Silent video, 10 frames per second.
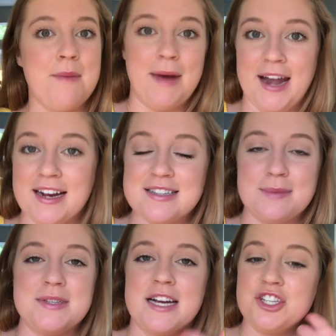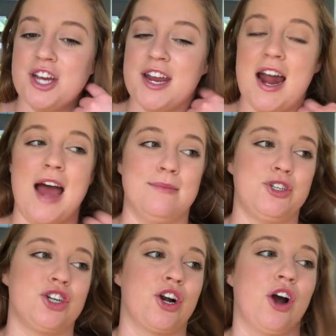My next obsession, I'm
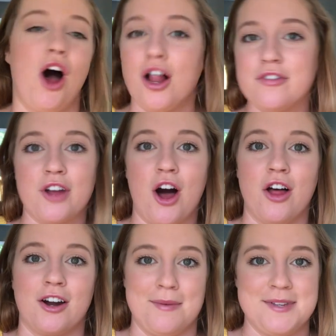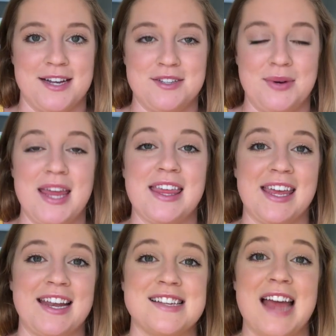sure all of y'all are obsessed with, it is